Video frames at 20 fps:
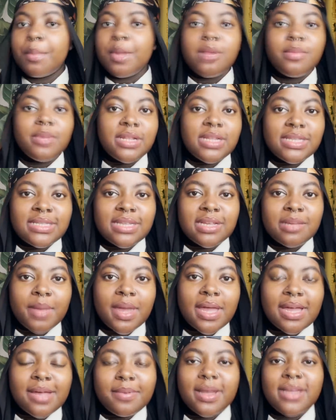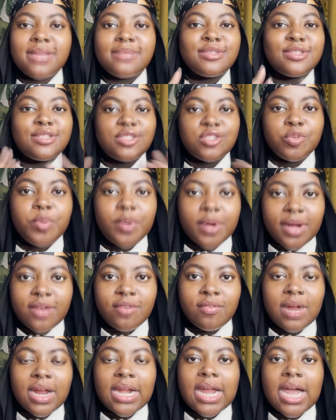Minimalistic makeup has been super
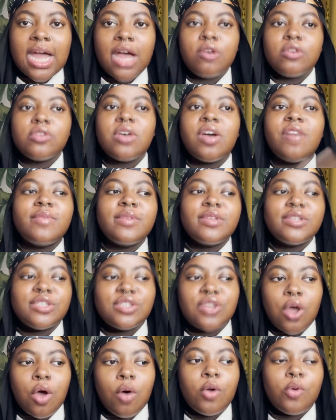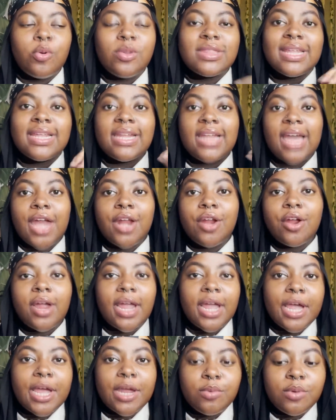in right now, so I've been just going with a lighter
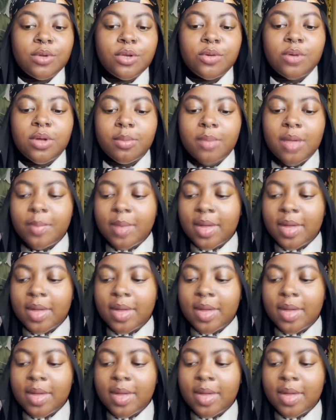hand when doing my